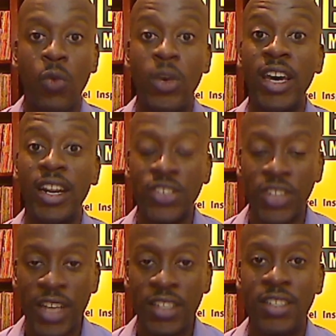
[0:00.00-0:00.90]
we got a
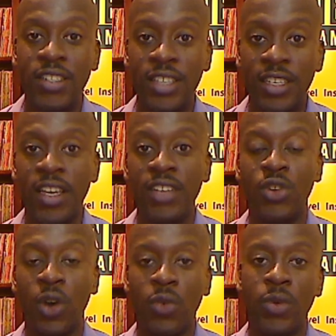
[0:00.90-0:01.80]
chance to sit and
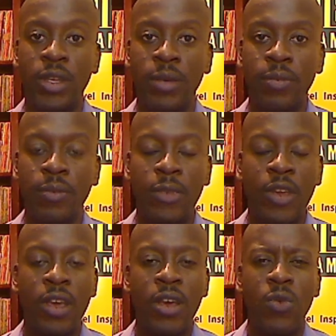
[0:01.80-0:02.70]
talk with him.
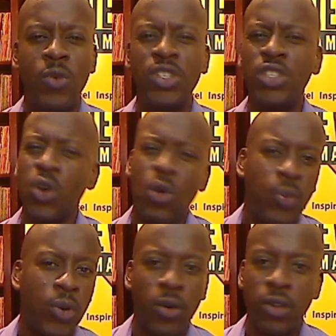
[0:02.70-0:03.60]
We're so
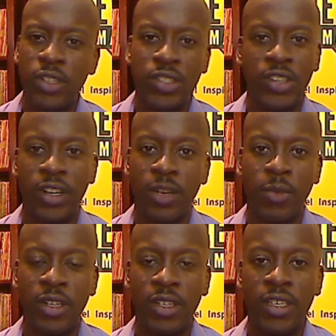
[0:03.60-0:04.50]
proud of this
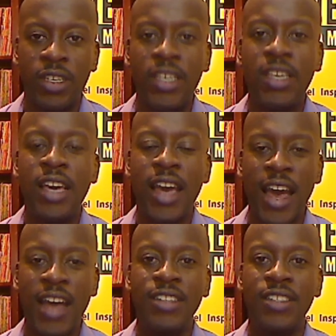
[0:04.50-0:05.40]
gentleman. He
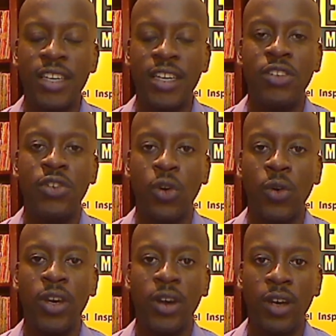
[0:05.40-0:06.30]
has it
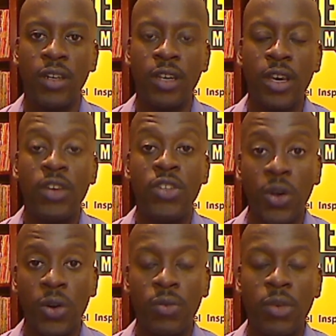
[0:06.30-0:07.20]
going on.
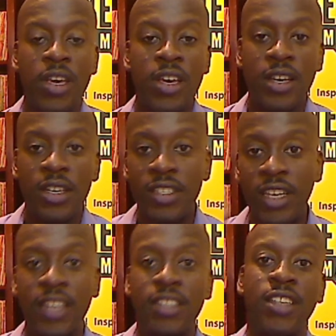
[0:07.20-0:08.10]
So,
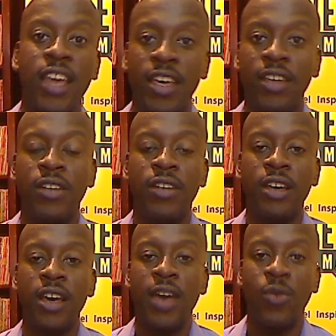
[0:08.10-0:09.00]
stick and stay
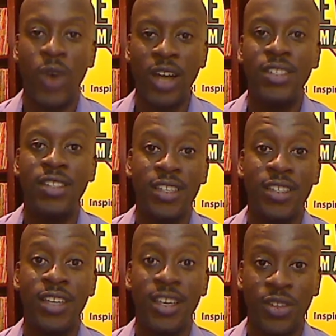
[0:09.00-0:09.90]
and watch
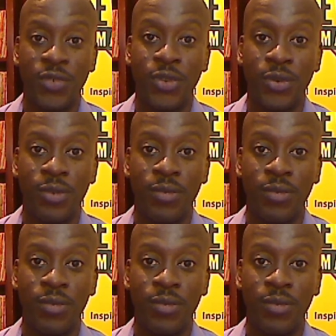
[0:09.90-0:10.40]
this interview.